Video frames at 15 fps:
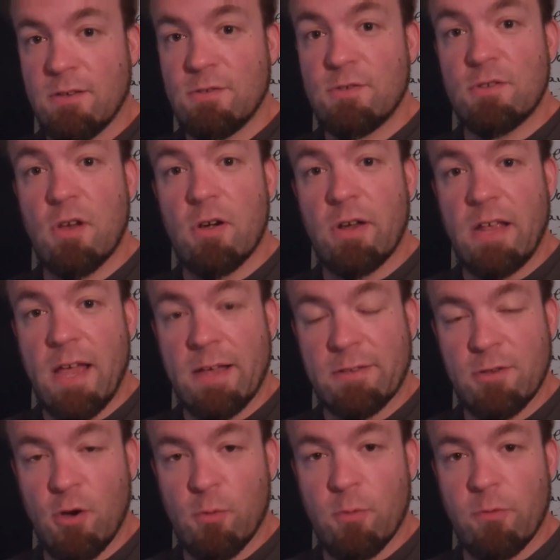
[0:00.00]
starting
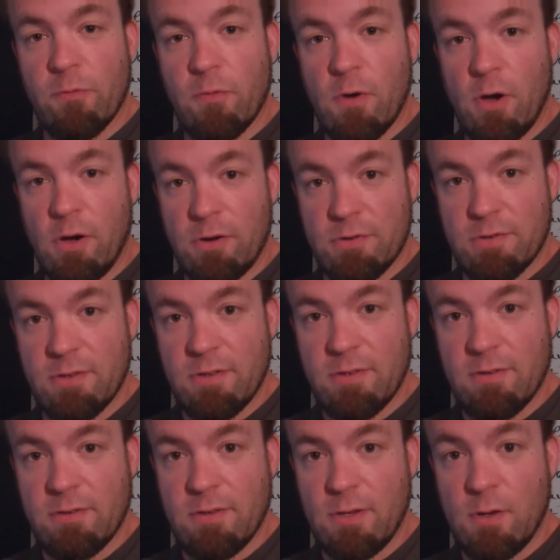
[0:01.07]
October 1st,
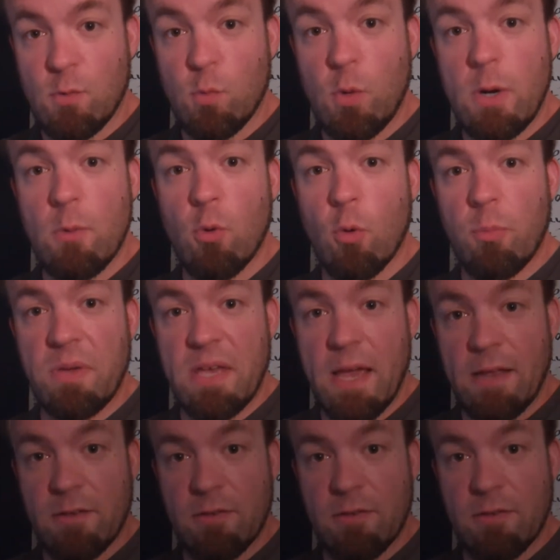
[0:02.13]
we will be